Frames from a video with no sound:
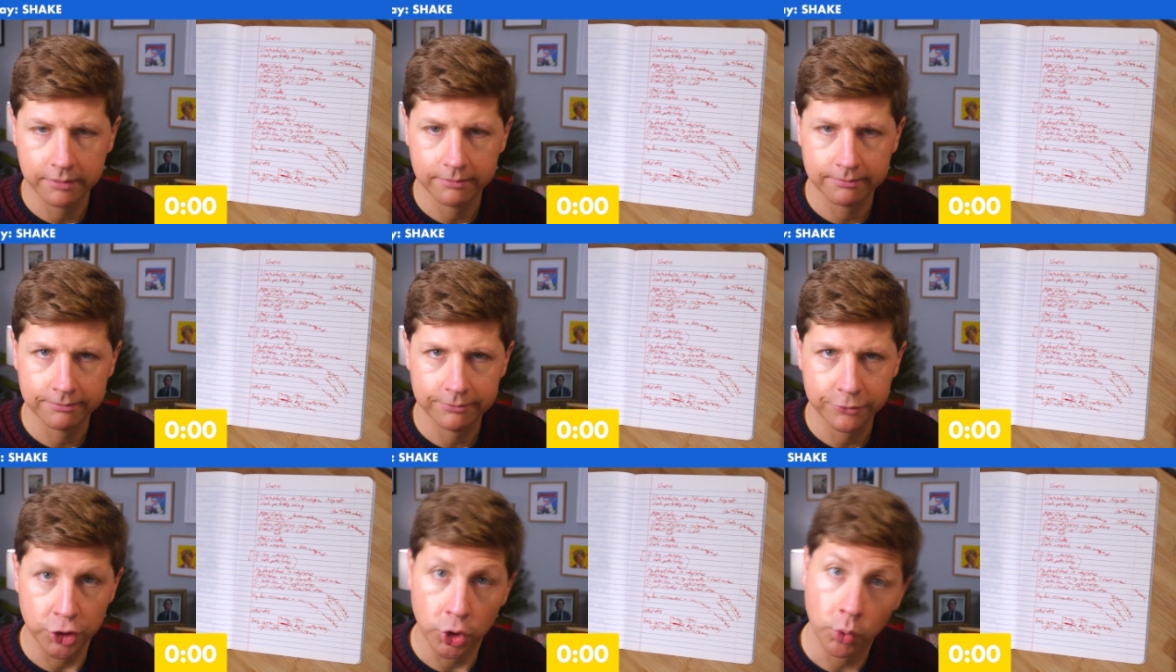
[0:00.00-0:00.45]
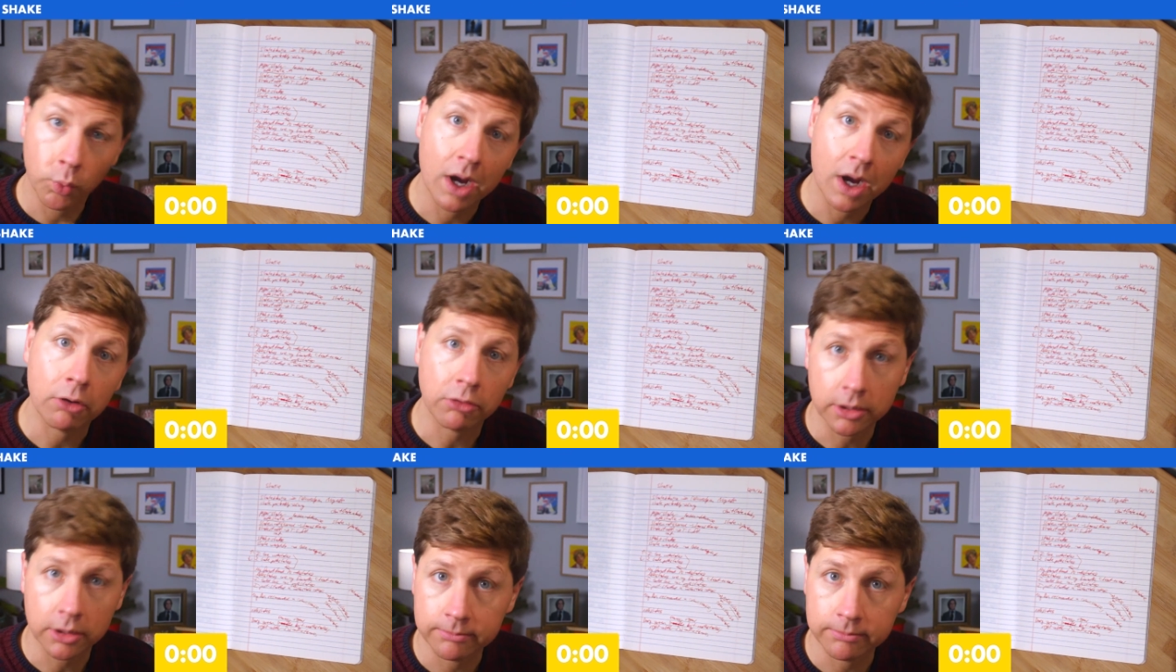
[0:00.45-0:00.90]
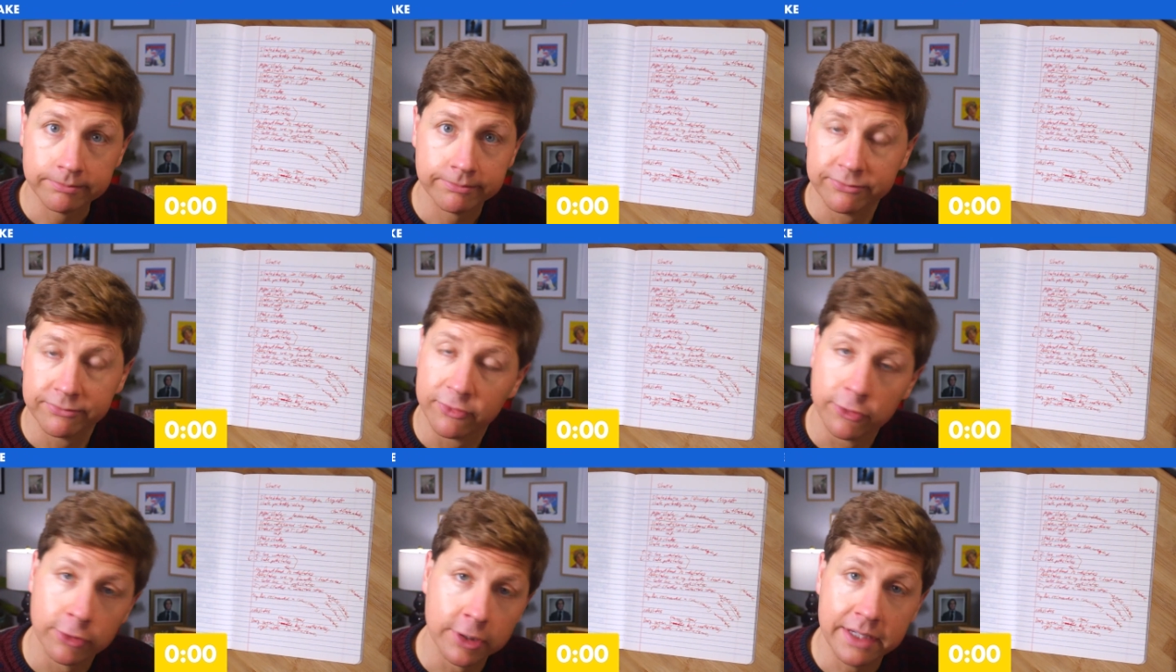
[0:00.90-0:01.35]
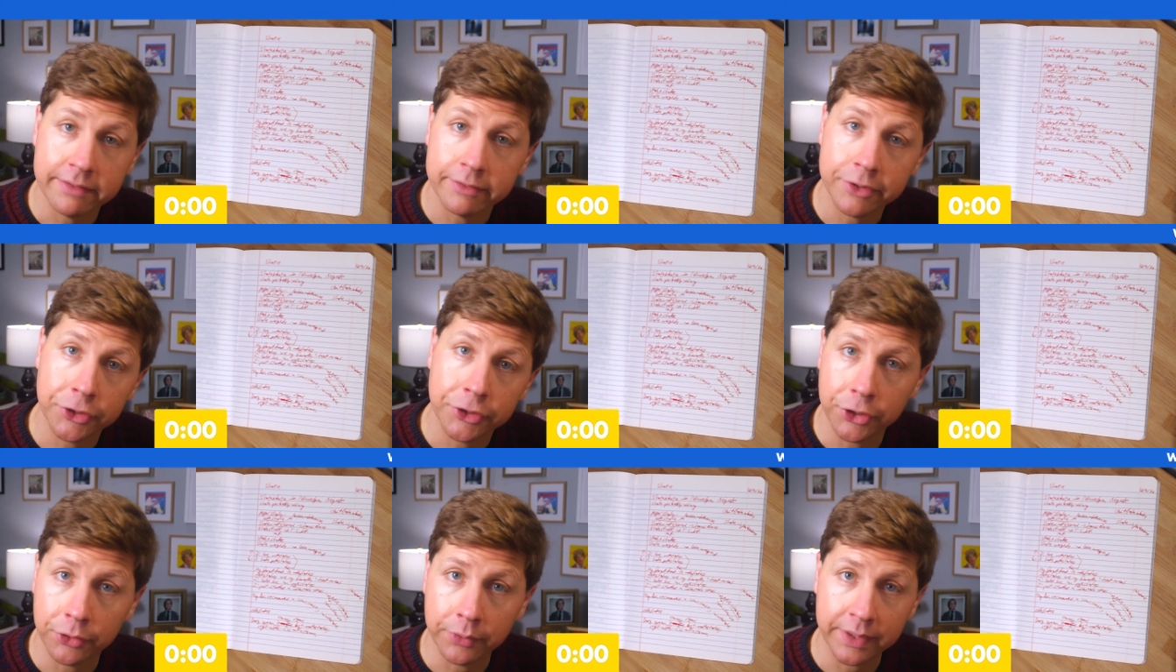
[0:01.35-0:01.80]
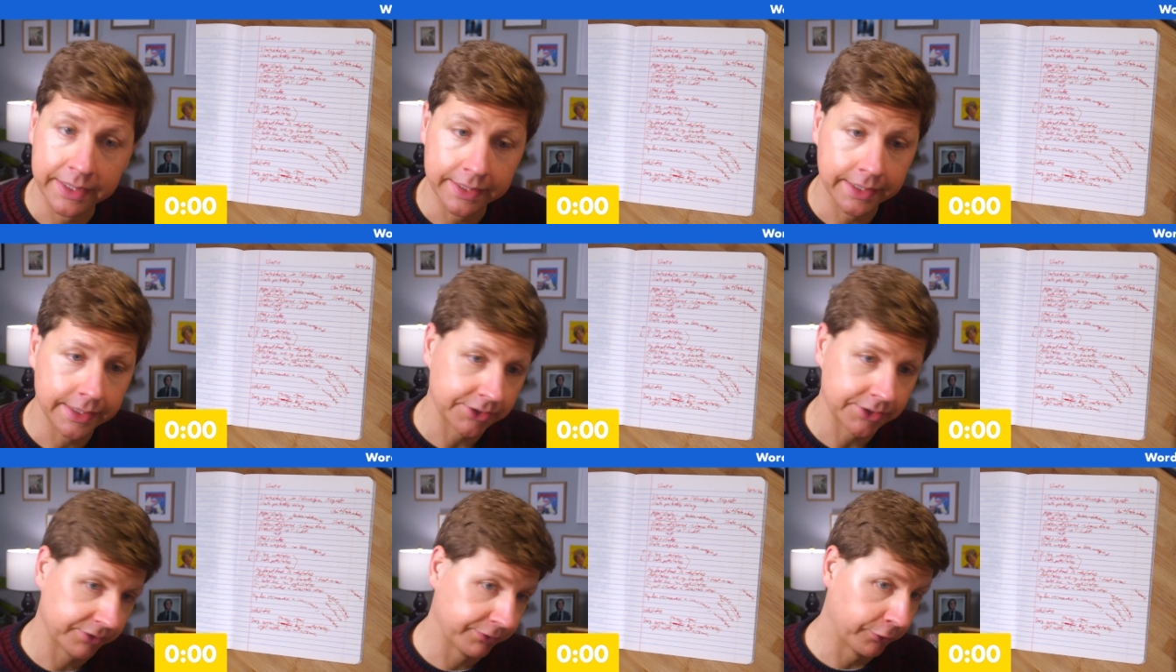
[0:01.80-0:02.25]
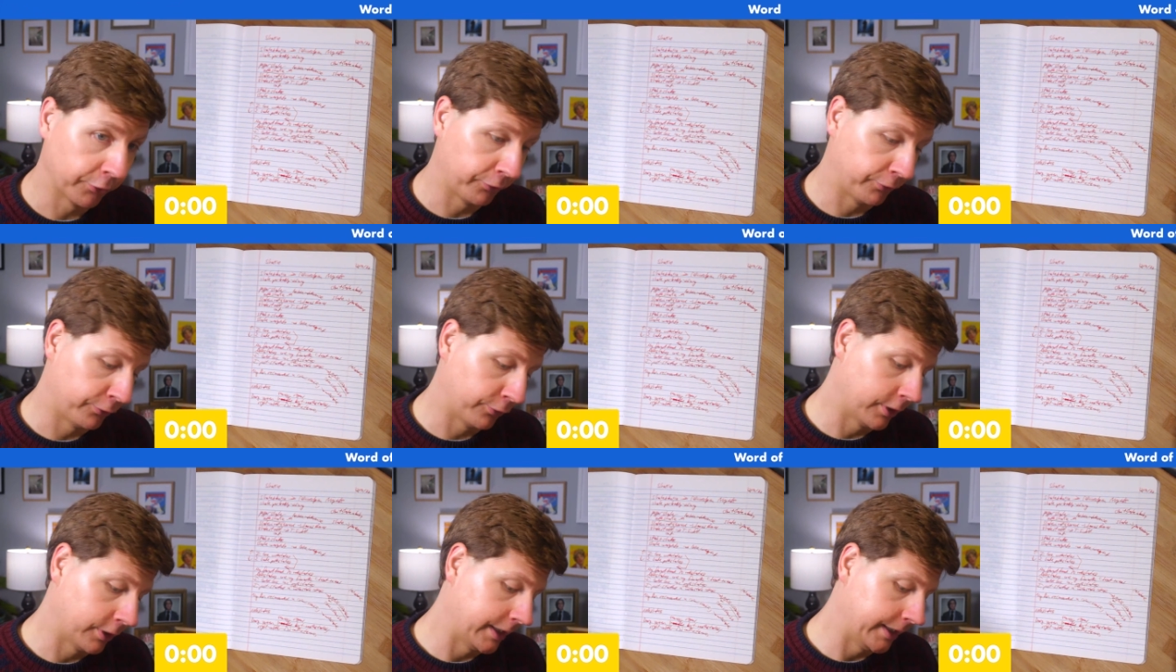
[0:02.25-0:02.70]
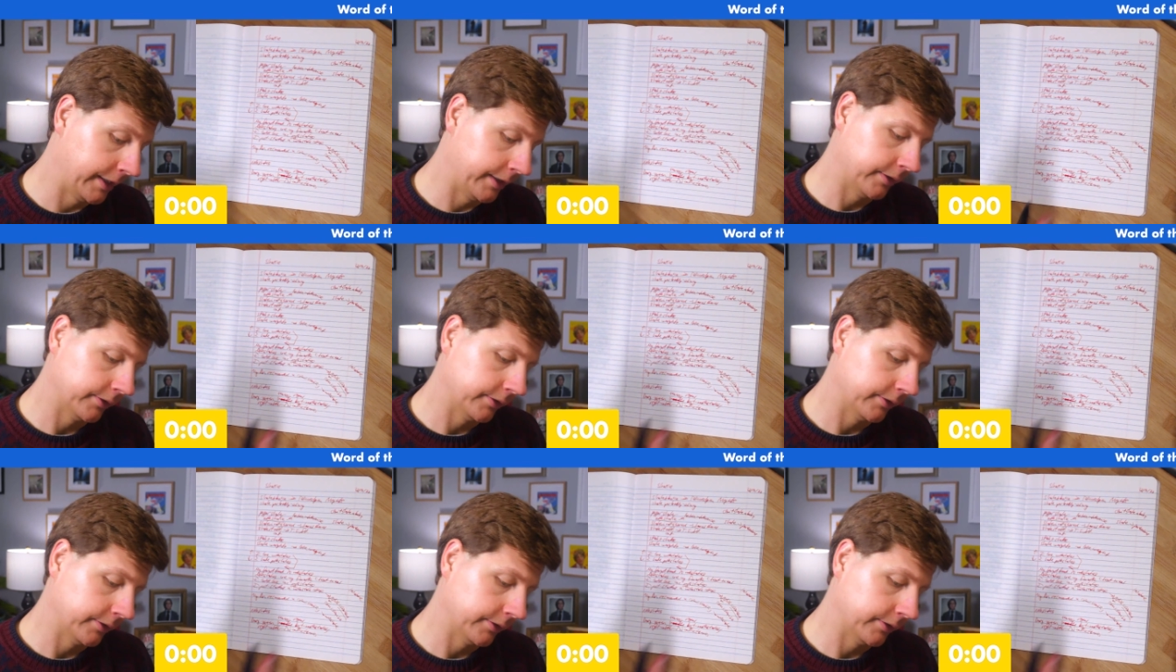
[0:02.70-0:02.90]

You're welcome for even doing this for free.